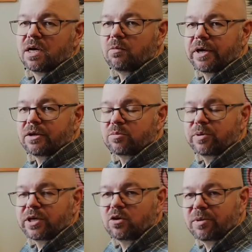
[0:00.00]
Why not
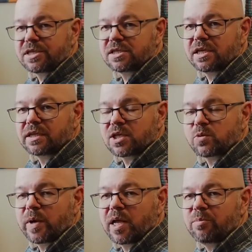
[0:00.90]
pay Home Assistant as
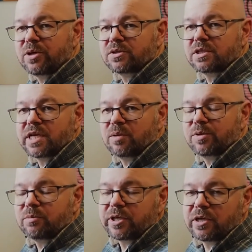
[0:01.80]
well? Because it's
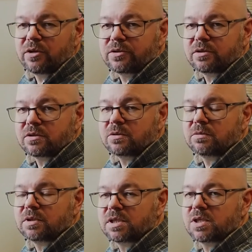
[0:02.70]
helping me a lot.
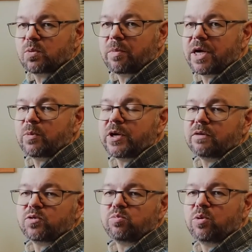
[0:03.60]
So this is my way
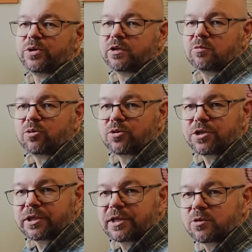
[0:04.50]
of supporting the
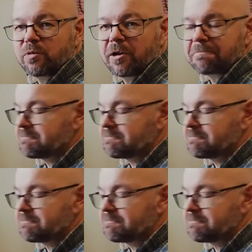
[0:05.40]
project as well.